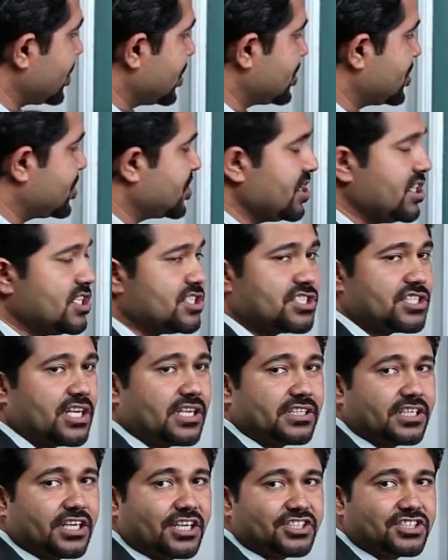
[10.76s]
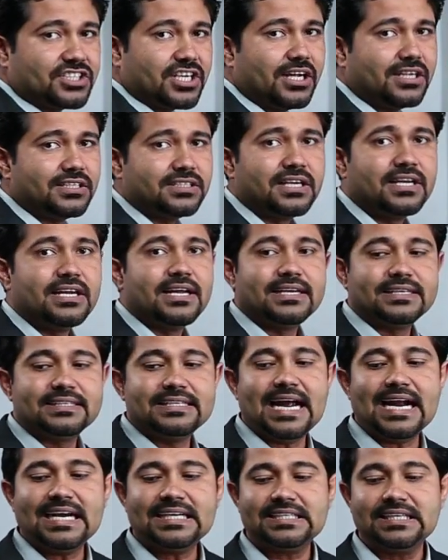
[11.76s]
16 generation,
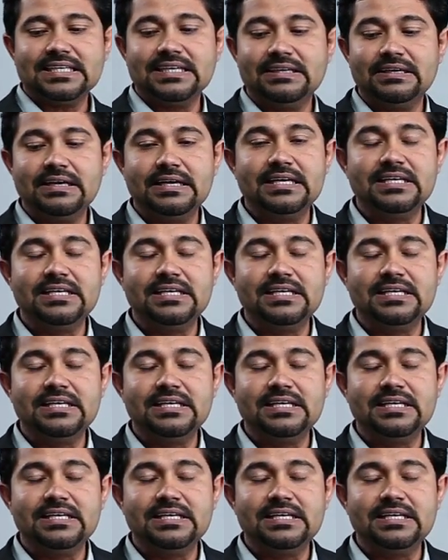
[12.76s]
that